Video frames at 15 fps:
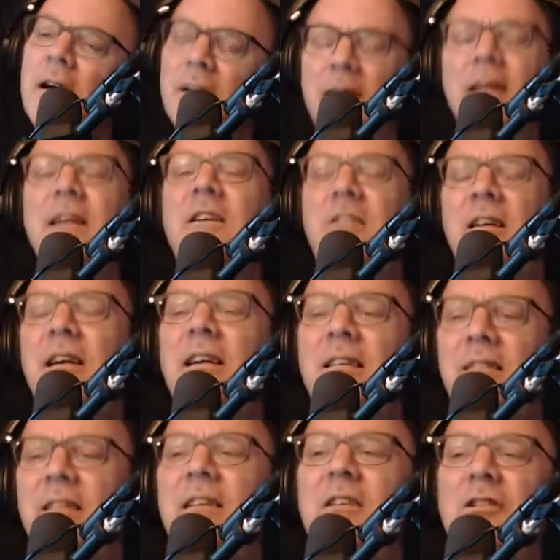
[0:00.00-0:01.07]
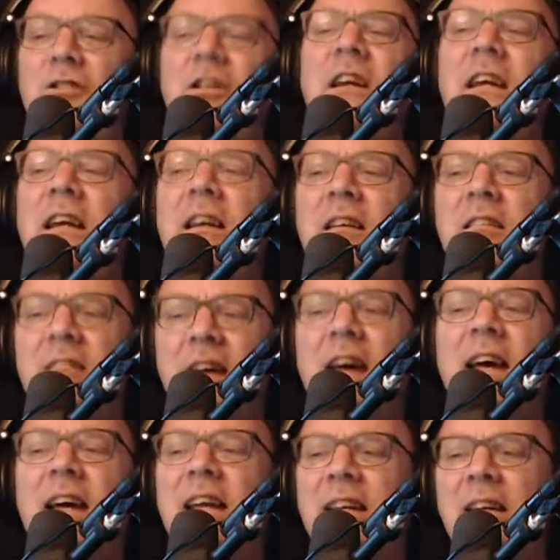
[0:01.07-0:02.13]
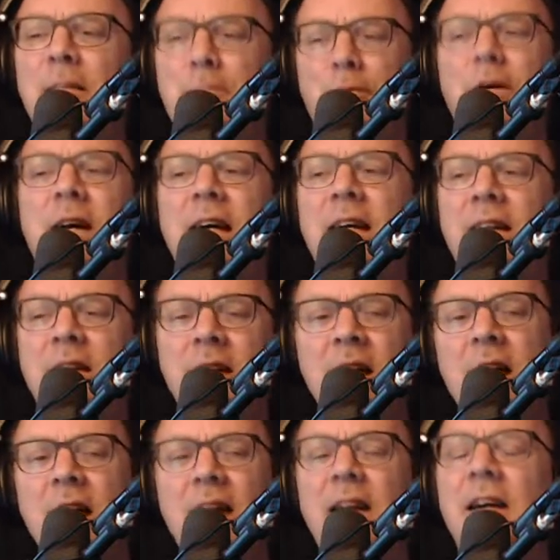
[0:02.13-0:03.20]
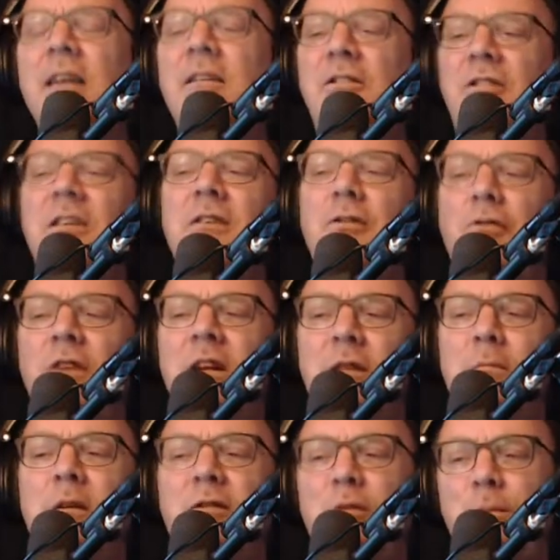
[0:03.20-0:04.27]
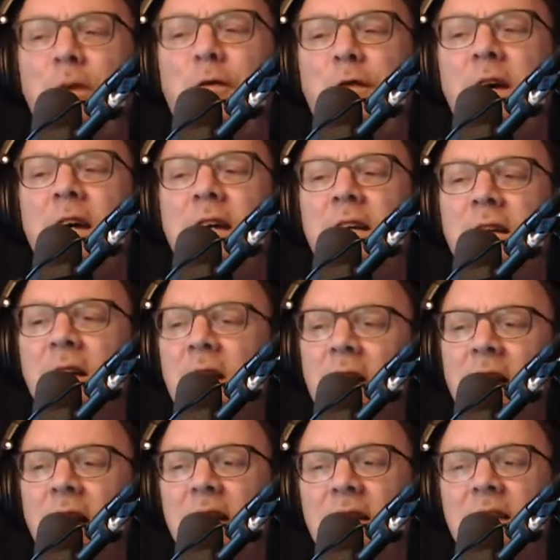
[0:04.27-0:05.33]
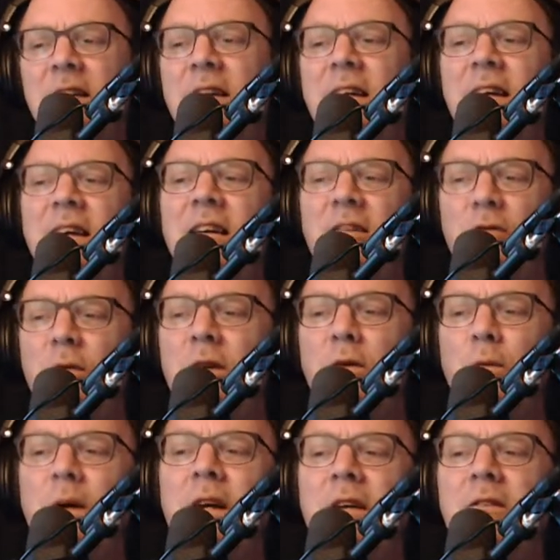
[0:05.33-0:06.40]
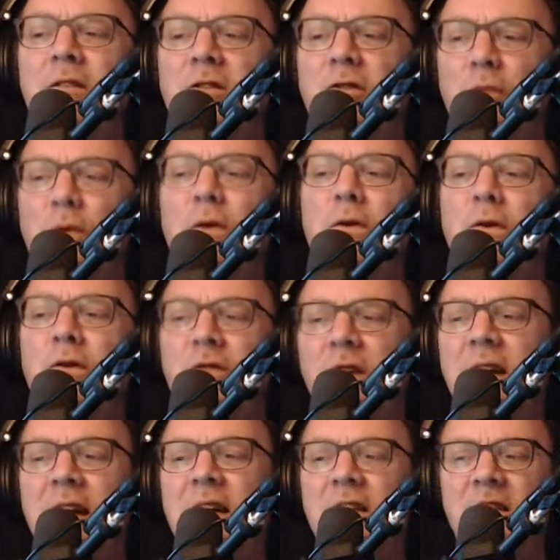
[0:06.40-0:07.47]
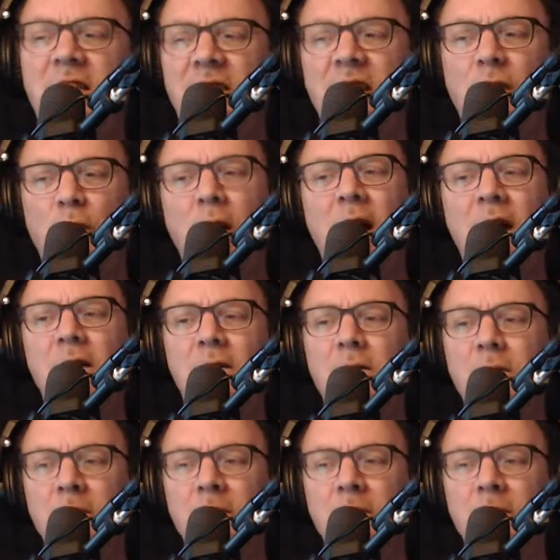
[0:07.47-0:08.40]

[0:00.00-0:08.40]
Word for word: They chanted cheese and bread, and our children must be fed in the days when Wales rose against the crown.